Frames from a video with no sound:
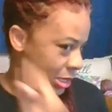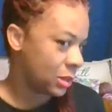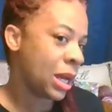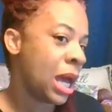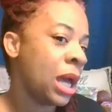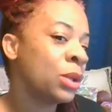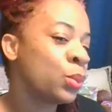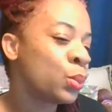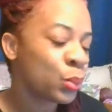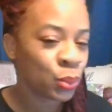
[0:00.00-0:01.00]
okay?
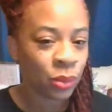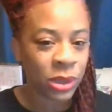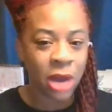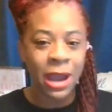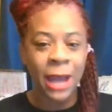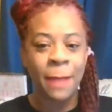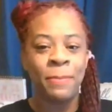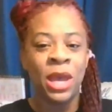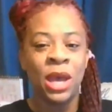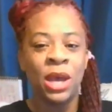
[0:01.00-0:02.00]
All right.
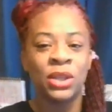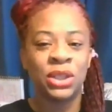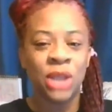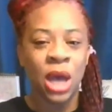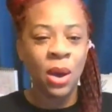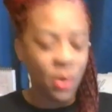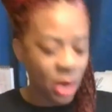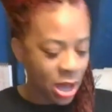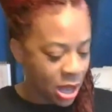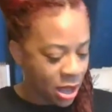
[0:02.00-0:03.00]
So
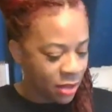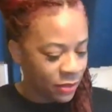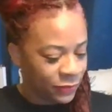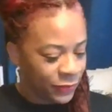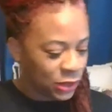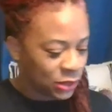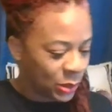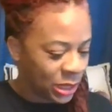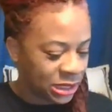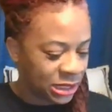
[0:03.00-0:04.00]
the first
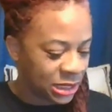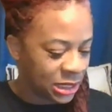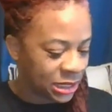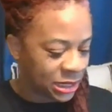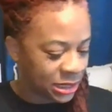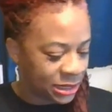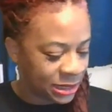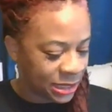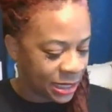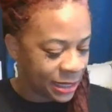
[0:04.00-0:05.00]
question is,
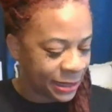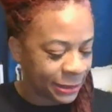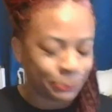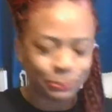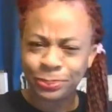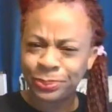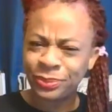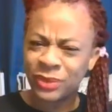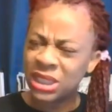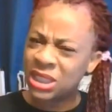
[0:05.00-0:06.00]

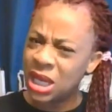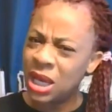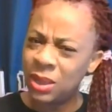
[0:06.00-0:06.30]
so